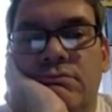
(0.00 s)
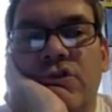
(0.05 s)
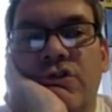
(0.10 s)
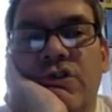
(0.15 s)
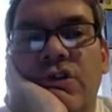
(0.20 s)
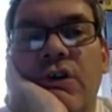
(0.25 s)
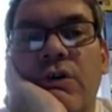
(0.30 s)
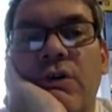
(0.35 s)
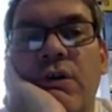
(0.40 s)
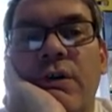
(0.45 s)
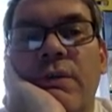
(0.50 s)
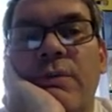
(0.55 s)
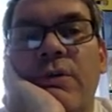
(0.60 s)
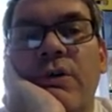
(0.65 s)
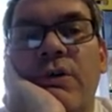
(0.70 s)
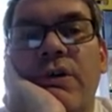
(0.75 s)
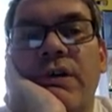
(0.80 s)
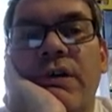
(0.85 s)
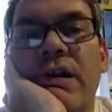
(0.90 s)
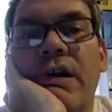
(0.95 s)
So I'm
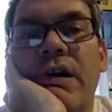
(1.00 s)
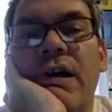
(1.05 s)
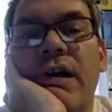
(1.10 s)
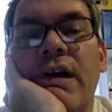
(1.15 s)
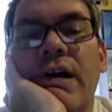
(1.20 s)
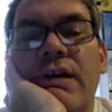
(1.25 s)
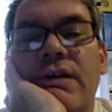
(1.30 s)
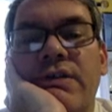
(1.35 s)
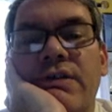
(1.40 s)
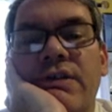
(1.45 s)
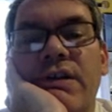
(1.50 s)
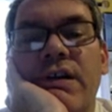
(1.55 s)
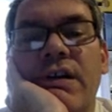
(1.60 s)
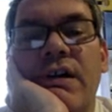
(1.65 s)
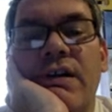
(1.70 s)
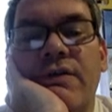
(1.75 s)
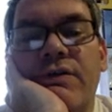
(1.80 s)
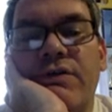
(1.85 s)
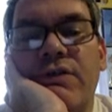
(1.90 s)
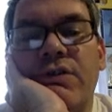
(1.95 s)
going to actually
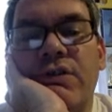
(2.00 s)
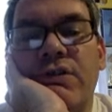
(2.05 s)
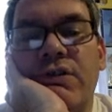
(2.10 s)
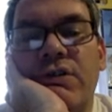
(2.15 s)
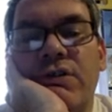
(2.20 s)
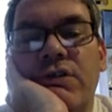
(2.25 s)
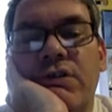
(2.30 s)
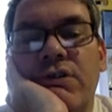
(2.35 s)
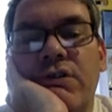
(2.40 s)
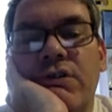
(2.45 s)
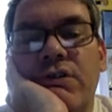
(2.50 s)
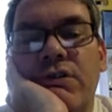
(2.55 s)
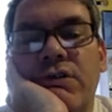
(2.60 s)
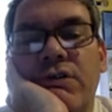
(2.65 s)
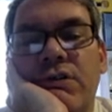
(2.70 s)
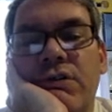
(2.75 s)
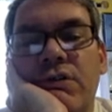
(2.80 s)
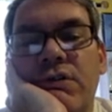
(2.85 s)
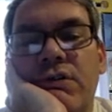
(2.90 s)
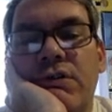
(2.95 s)
have
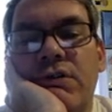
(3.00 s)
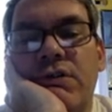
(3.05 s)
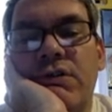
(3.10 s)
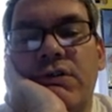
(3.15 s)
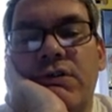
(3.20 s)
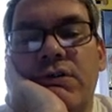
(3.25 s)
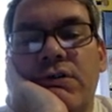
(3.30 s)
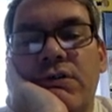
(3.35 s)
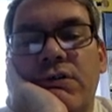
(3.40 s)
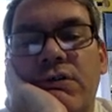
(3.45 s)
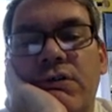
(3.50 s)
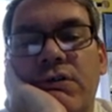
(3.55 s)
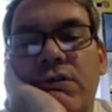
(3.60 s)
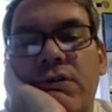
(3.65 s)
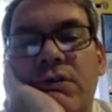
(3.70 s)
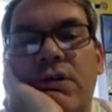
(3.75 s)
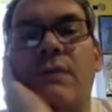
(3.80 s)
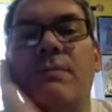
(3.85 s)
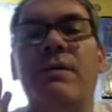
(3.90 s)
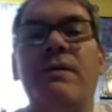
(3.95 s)
to
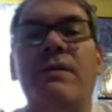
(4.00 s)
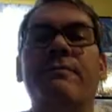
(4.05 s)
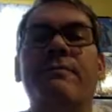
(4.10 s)
type it.